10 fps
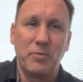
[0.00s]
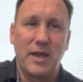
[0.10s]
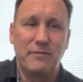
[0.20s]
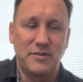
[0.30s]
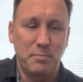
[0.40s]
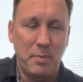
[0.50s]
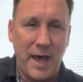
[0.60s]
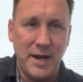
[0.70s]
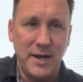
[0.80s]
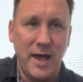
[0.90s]
If it's
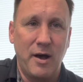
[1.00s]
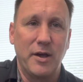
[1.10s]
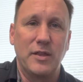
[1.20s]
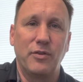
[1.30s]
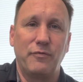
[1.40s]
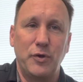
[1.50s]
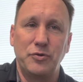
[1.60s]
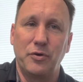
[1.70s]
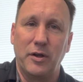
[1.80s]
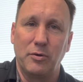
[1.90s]
bad now, in the
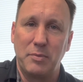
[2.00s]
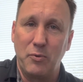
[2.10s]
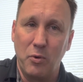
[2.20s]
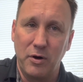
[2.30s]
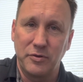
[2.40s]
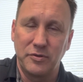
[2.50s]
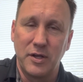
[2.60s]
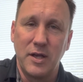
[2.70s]
future it'll be worse.